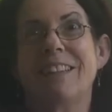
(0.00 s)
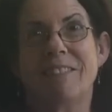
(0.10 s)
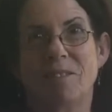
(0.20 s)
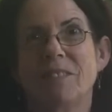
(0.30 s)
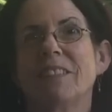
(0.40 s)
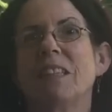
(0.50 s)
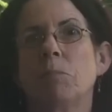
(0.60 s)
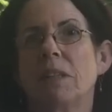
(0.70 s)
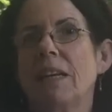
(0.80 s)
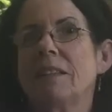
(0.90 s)
Yeah.
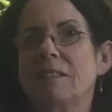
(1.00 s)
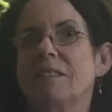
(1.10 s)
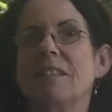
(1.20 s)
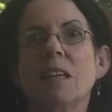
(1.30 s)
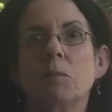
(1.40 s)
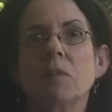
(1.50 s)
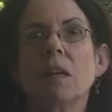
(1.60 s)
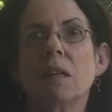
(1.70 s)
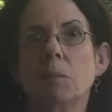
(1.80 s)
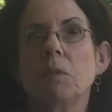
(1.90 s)
But at the same
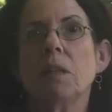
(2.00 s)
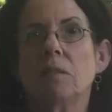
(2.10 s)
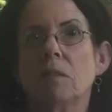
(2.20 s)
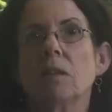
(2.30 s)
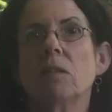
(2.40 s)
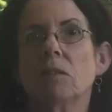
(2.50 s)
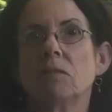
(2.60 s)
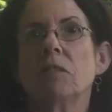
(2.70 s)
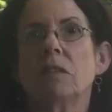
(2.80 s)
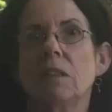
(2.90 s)
time, yes, a lot
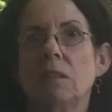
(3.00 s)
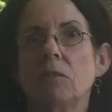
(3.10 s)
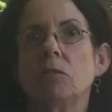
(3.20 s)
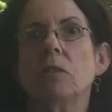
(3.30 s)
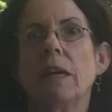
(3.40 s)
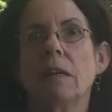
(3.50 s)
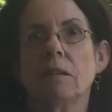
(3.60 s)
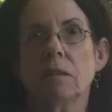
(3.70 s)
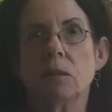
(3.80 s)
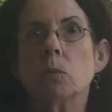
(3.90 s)
of it is
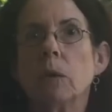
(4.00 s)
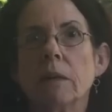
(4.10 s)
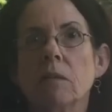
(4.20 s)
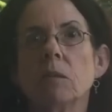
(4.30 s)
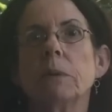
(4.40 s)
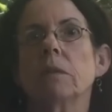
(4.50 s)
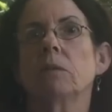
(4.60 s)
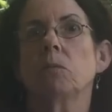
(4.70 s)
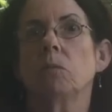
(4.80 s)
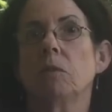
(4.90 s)
channeled as well,
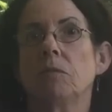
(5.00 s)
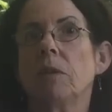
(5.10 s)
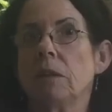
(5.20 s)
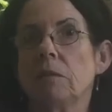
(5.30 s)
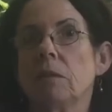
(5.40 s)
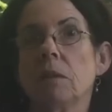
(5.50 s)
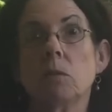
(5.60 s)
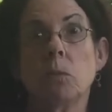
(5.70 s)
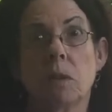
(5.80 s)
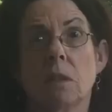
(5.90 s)
because the funny thing is
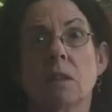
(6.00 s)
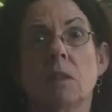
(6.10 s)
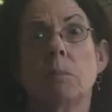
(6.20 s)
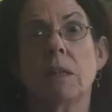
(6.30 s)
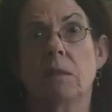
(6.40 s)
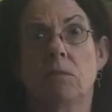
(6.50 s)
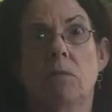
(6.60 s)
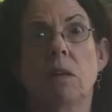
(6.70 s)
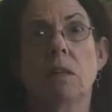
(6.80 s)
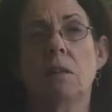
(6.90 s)
when I go back
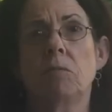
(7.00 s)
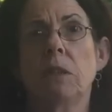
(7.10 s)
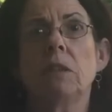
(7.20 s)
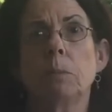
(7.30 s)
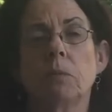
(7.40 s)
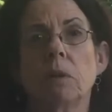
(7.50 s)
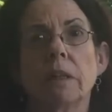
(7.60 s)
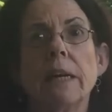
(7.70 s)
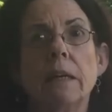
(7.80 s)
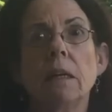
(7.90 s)
and read the book
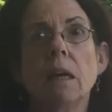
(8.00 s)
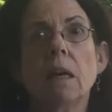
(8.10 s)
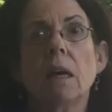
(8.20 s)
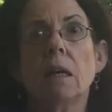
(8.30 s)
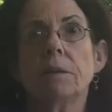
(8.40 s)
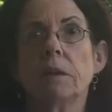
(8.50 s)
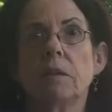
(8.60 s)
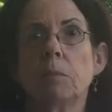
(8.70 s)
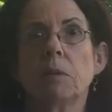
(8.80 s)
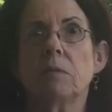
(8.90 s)
again, I
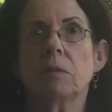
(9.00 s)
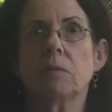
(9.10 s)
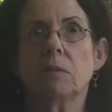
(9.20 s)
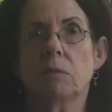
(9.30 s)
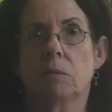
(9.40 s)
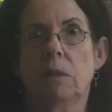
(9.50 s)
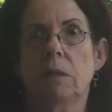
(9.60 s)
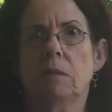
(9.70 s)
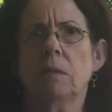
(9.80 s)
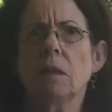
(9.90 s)
think to myself, oh
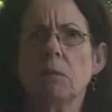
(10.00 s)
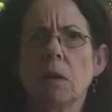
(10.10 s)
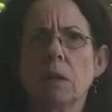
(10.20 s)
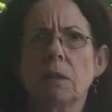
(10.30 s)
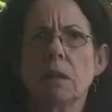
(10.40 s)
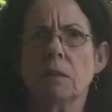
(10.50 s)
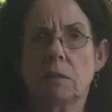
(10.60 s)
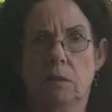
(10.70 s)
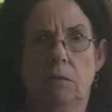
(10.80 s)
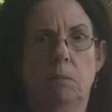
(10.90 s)
wow, did I write that?
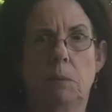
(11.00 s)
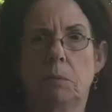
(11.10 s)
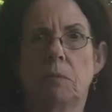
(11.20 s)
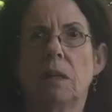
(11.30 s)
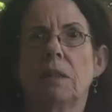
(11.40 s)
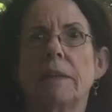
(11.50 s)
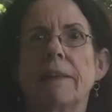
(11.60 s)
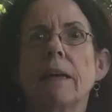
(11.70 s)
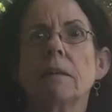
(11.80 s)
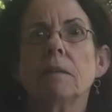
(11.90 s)
I don't remember writing that.